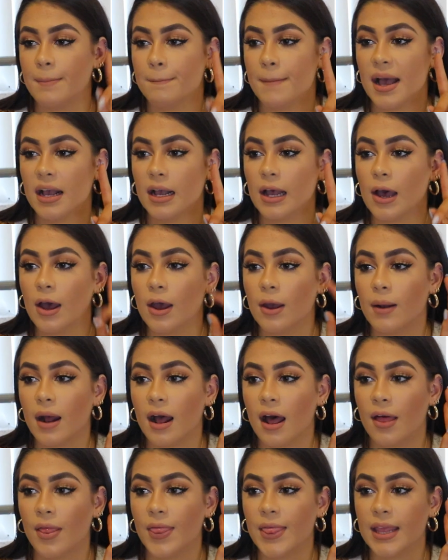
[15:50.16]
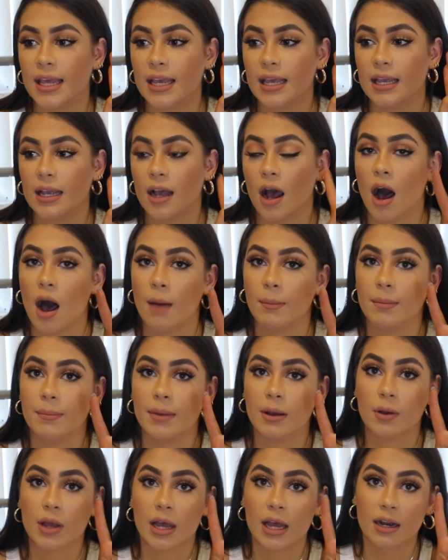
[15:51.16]
the mango and the almond
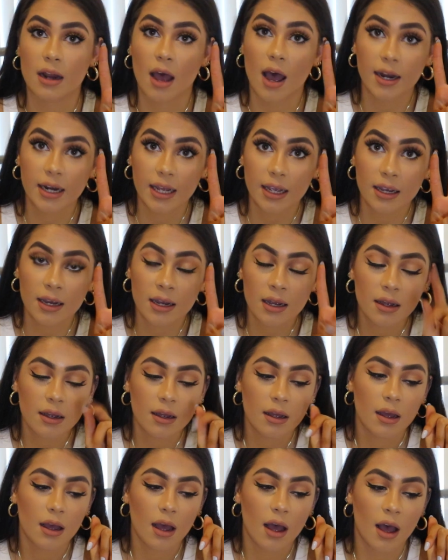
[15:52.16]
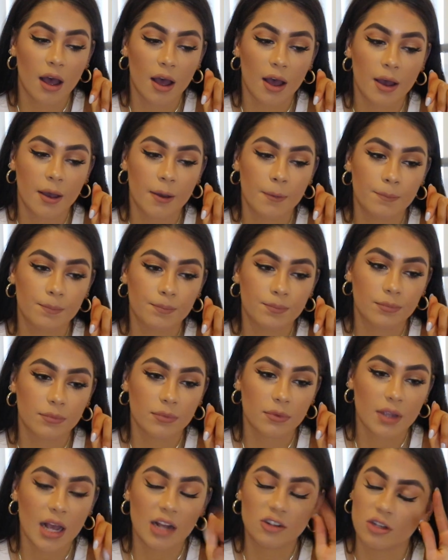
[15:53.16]
milk and honey.
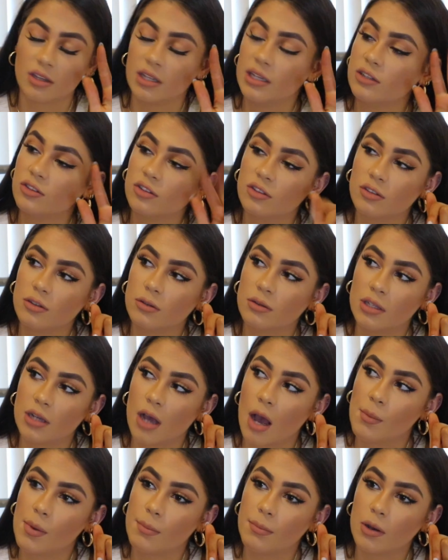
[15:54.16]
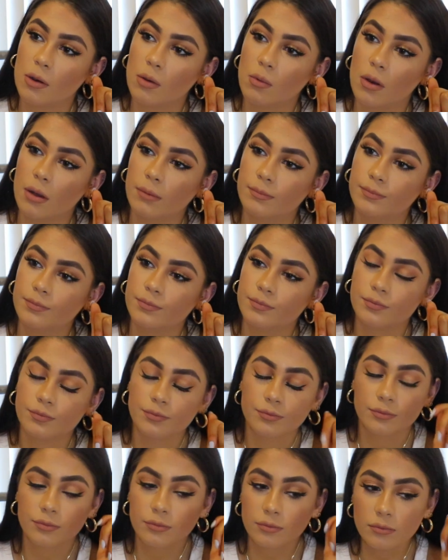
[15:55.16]
Actually, I think it's just called the almond milk one.
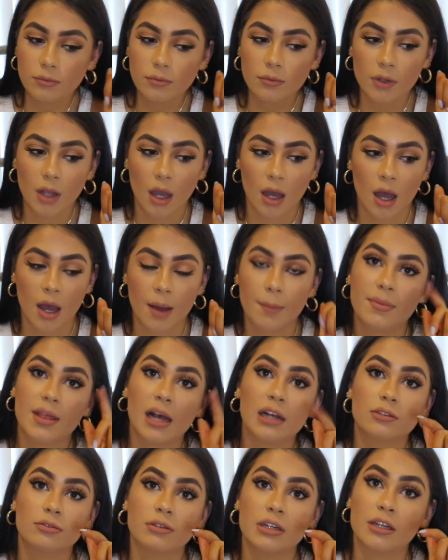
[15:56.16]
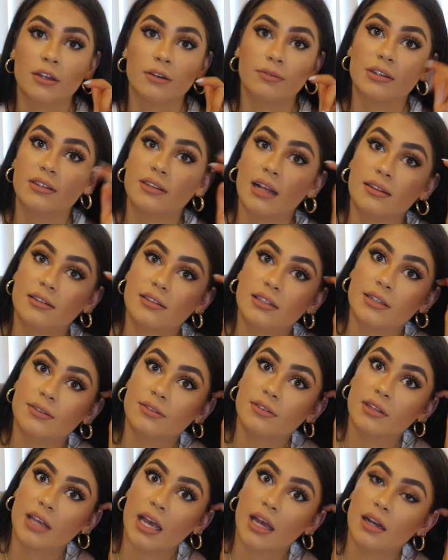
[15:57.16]
That's really good for
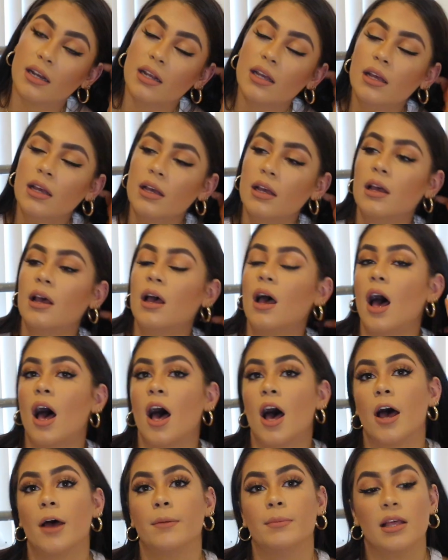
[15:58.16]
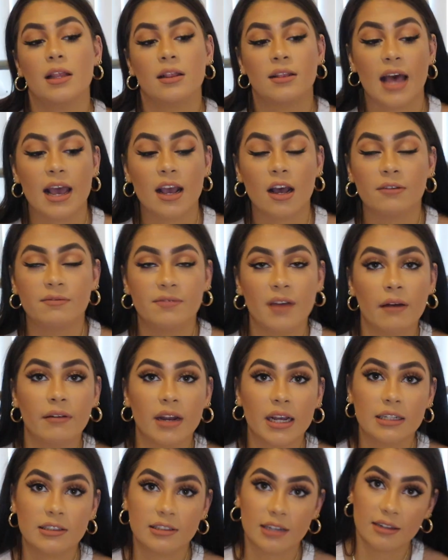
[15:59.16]
sensitive skin. They are
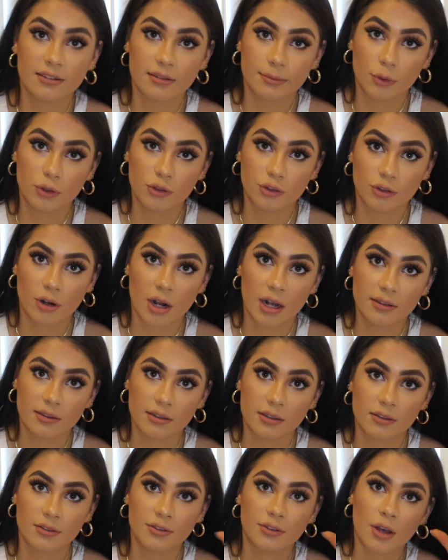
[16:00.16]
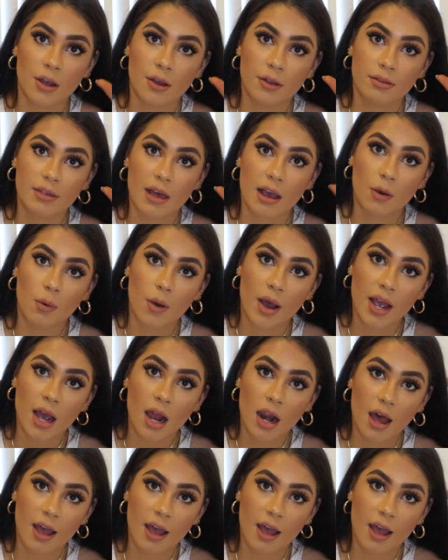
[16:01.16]
very intense moisturisers, so they're quite a